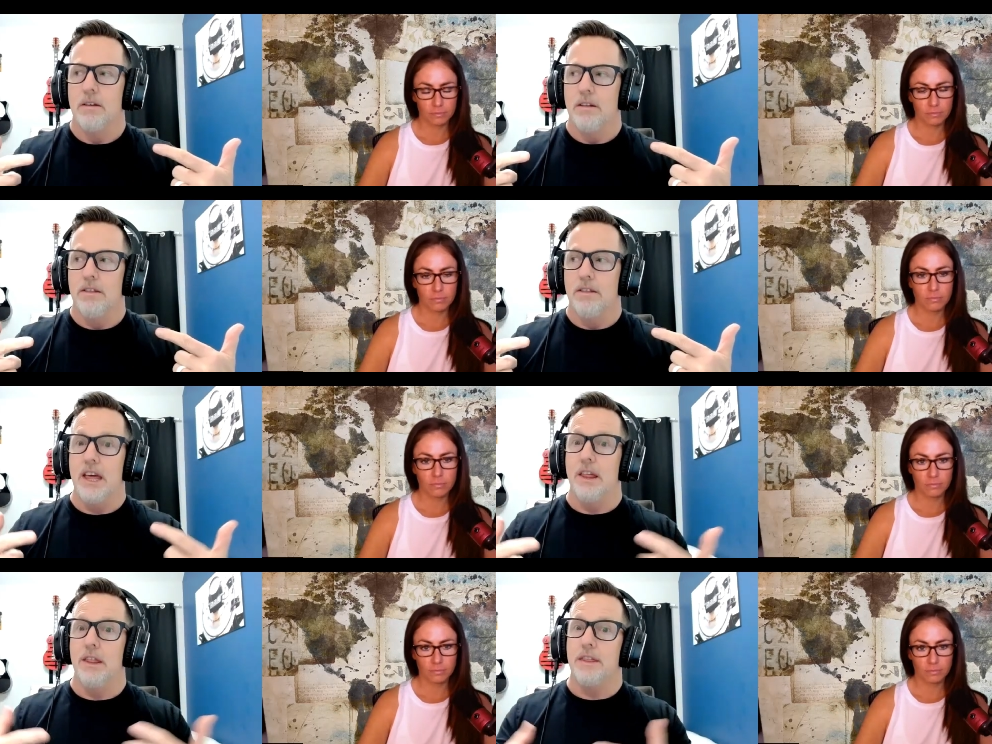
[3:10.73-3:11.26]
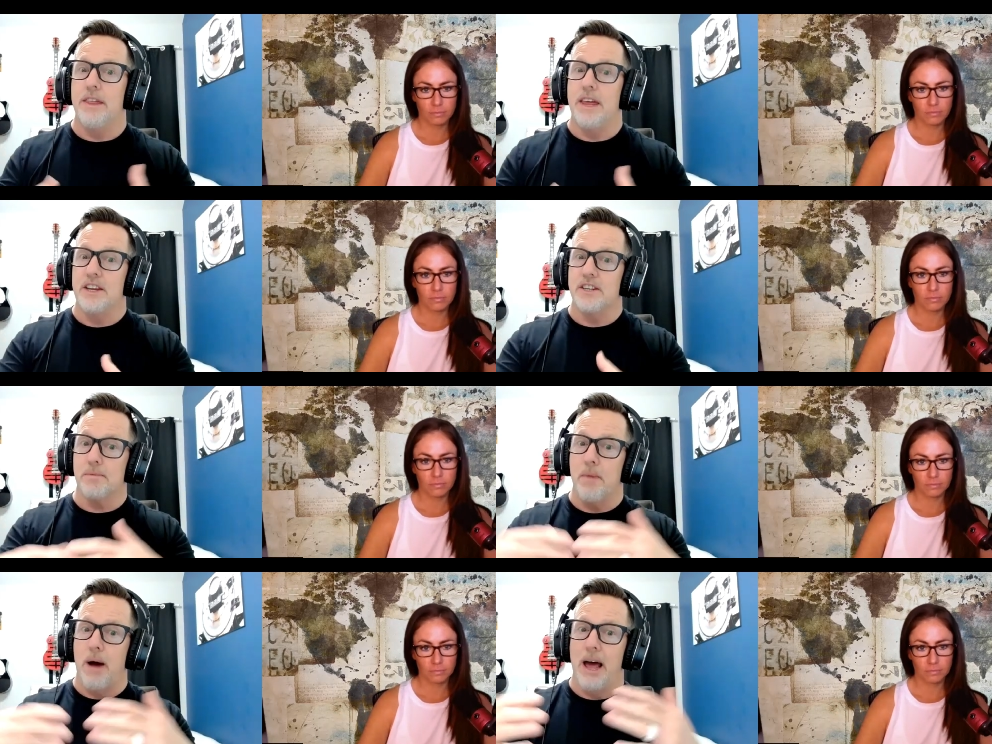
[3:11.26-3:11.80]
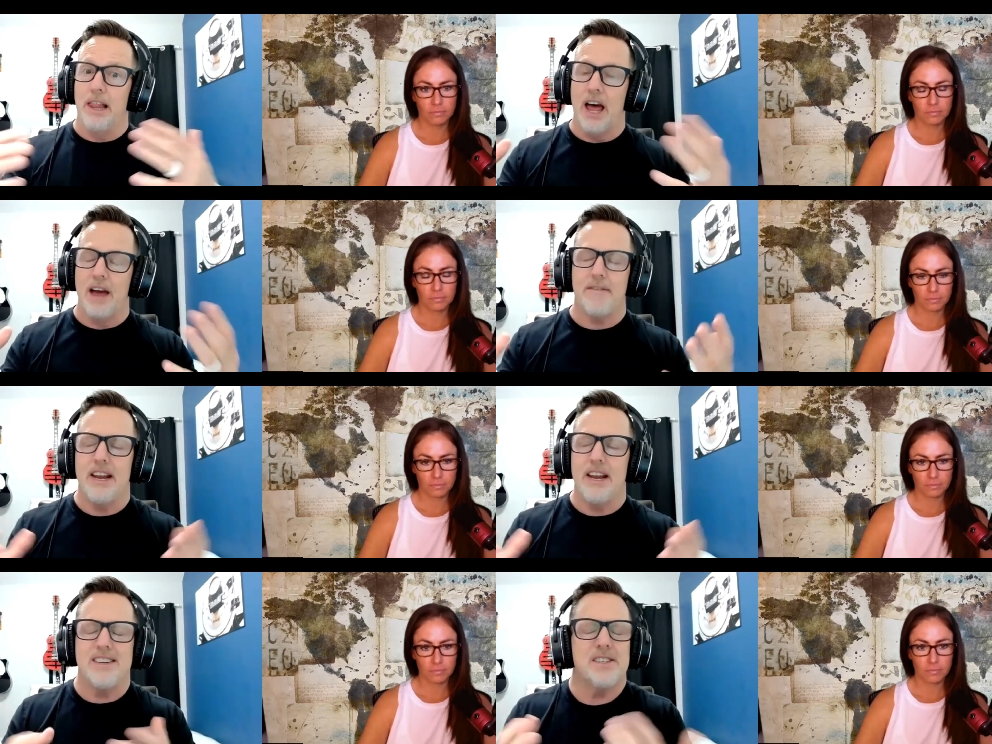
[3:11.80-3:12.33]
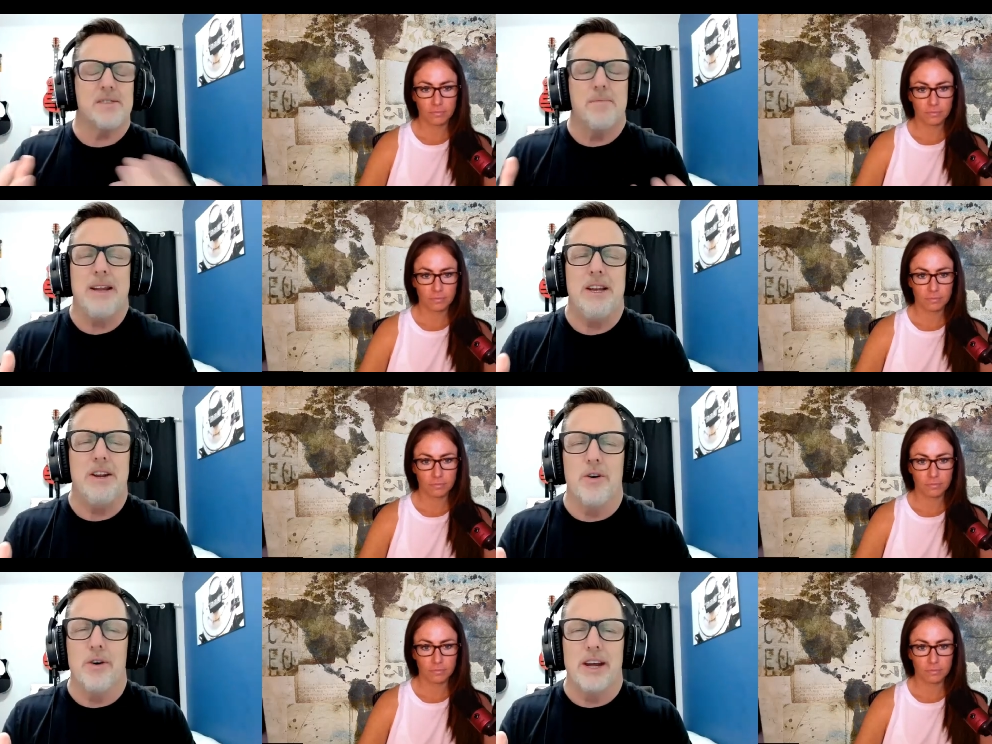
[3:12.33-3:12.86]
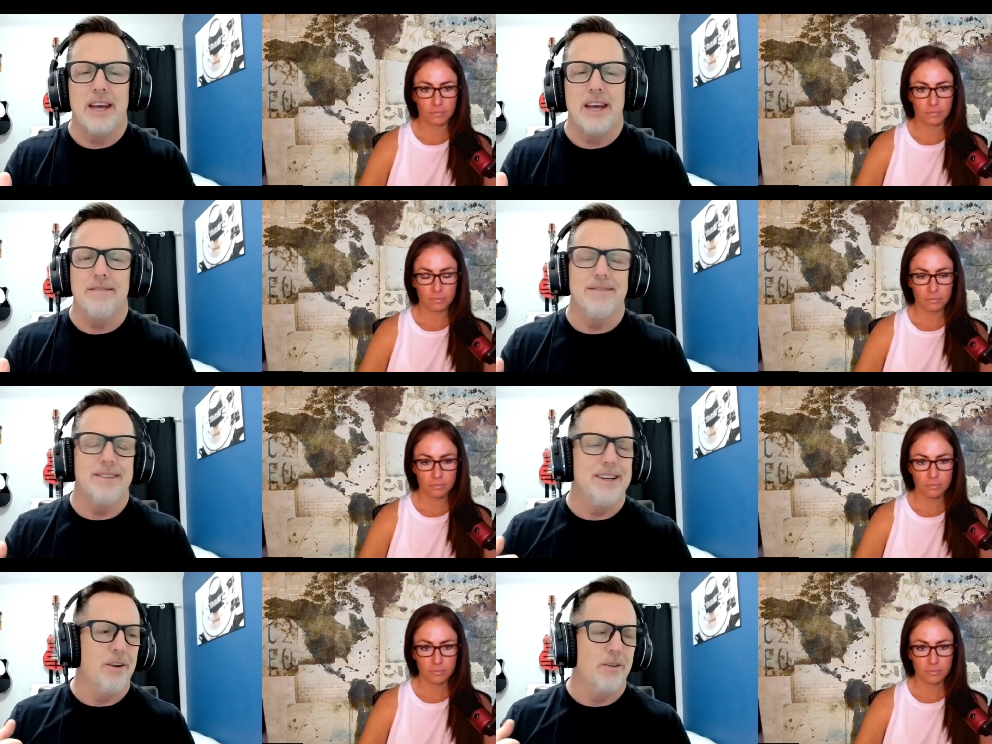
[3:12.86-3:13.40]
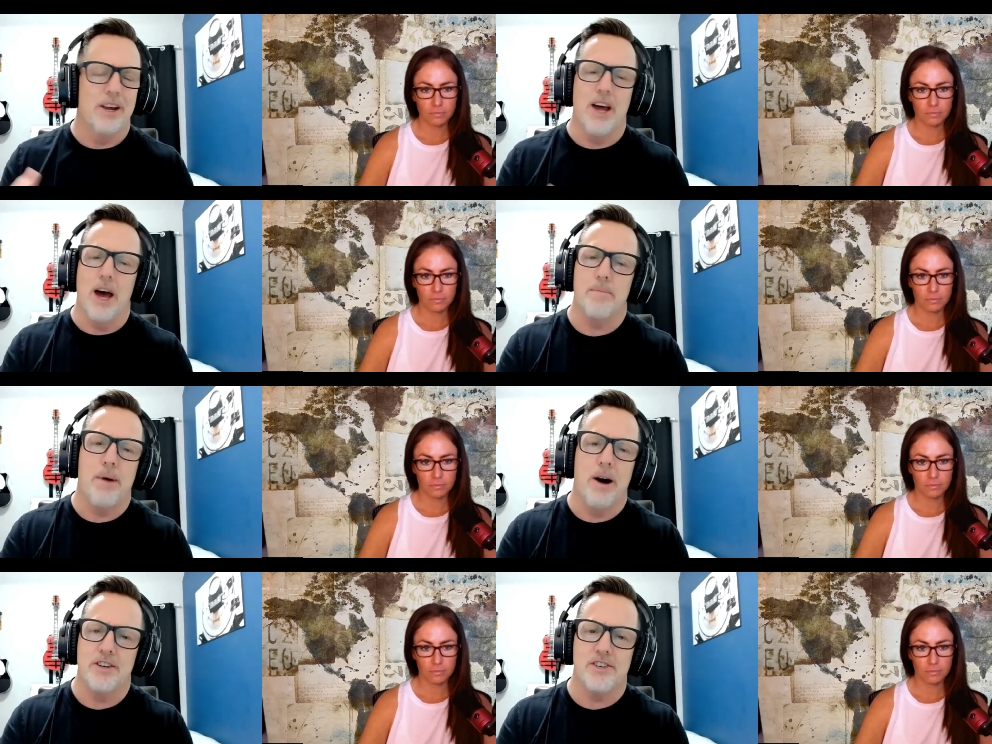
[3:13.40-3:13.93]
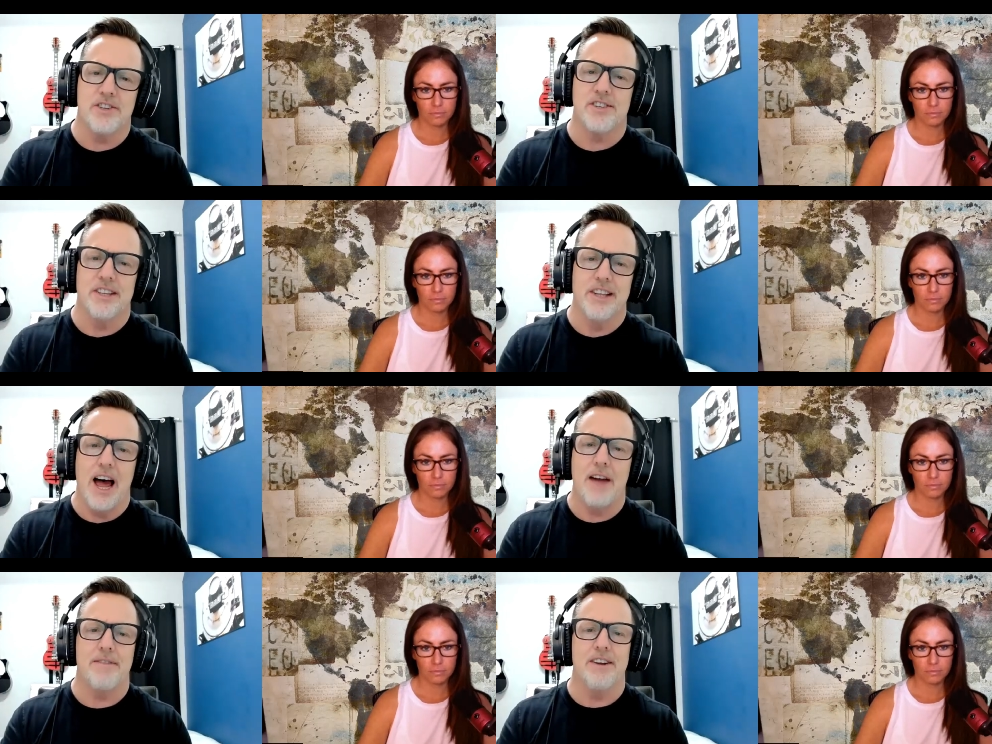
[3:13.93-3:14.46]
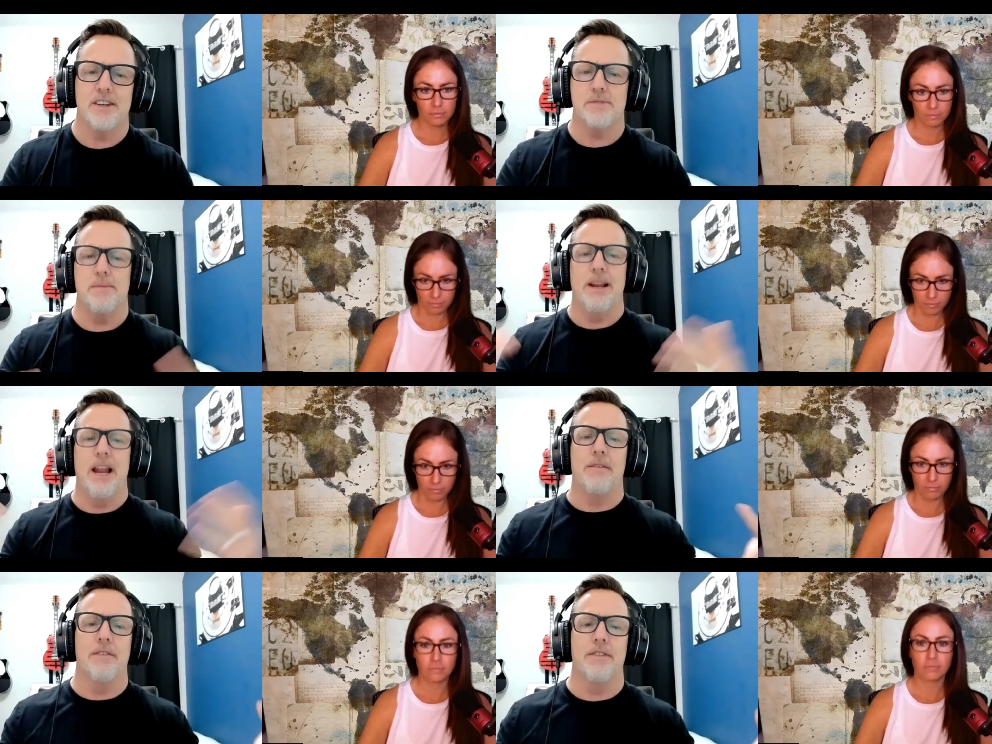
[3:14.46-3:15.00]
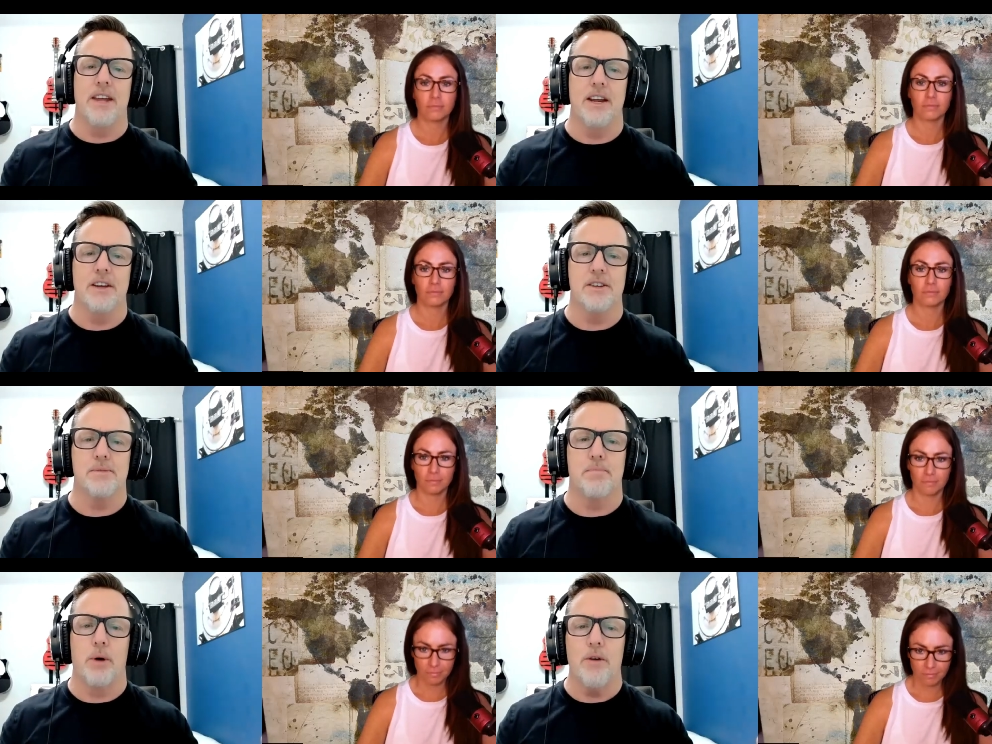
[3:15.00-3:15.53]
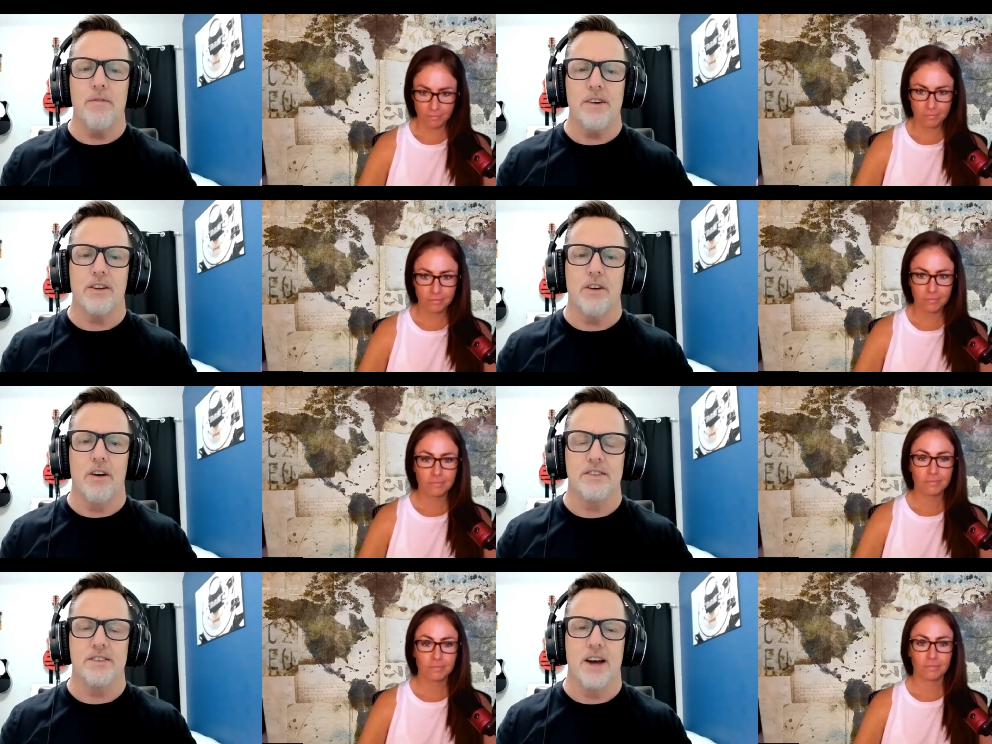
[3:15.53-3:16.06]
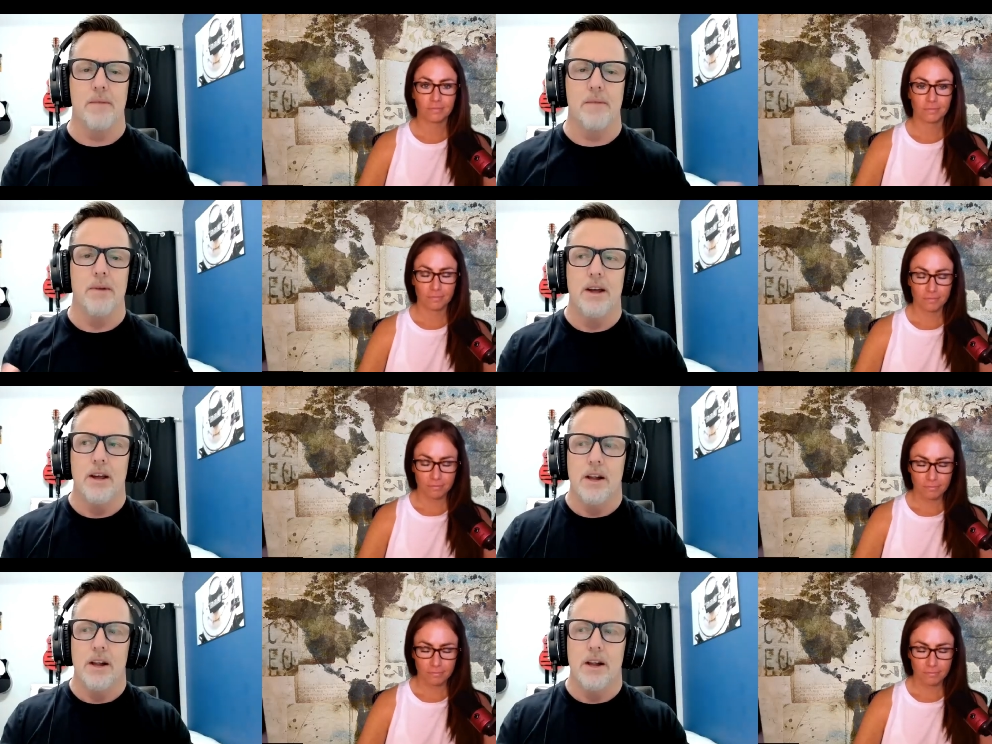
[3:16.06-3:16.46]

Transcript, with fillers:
Speaker 1: then things in my life, and it doesn't mean you don't get, you know, gut punches in life. It doesn't mean everything is perfect all the time,